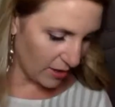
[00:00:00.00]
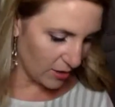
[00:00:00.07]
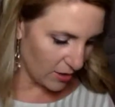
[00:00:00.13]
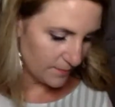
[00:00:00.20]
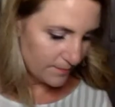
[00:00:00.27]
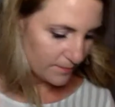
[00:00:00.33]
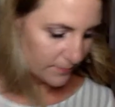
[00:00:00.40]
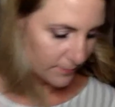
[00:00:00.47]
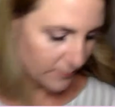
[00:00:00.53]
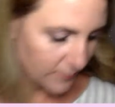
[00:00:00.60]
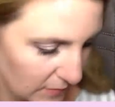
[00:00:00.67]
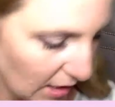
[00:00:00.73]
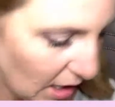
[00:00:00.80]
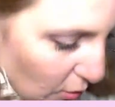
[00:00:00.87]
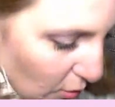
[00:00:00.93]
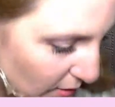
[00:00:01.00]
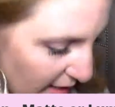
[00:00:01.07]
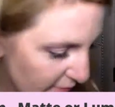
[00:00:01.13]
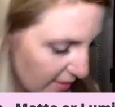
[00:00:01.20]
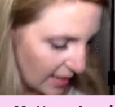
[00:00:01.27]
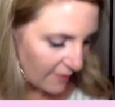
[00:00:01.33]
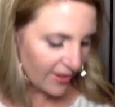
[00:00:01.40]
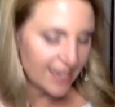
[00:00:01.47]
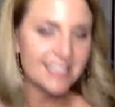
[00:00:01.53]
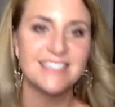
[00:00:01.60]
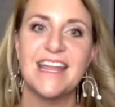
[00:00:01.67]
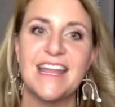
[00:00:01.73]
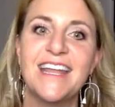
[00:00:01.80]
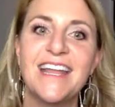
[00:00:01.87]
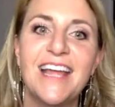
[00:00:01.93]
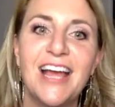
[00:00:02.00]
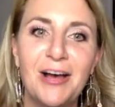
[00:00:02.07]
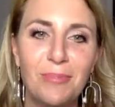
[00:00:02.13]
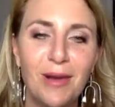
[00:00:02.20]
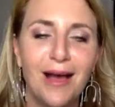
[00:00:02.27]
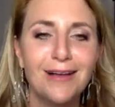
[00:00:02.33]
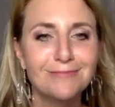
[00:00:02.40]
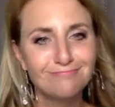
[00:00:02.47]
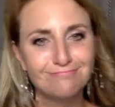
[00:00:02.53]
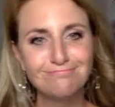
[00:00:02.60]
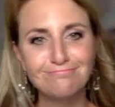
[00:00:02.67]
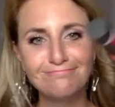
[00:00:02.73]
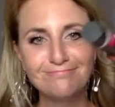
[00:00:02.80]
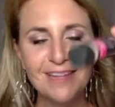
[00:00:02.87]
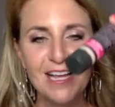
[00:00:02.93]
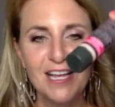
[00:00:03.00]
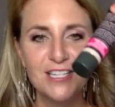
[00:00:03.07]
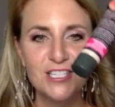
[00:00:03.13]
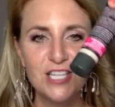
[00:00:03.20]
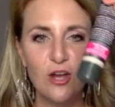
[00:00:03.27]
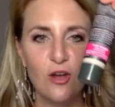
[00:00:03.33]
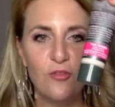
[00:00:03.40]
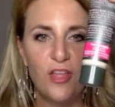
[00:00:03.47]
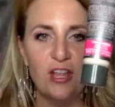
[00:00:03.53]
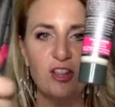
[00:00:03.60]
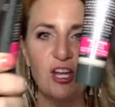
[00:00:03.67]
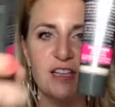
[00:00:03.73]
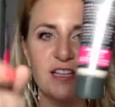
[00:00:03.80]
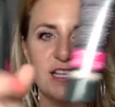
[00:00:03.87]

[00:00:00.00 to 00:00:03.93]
hold on. Oh, I've, I've got it standing up. So they look